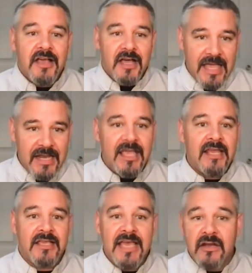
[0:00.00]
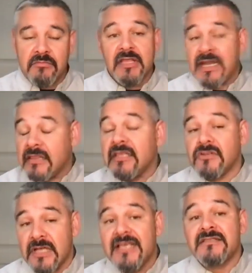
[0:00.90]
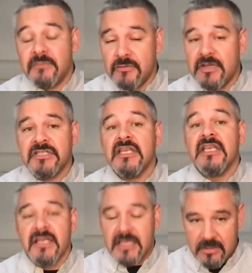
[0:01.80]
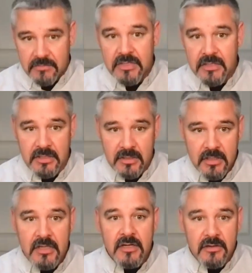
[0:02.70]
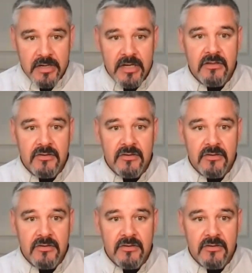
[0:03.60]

and accountability. And I think there is liberation in accountability, right?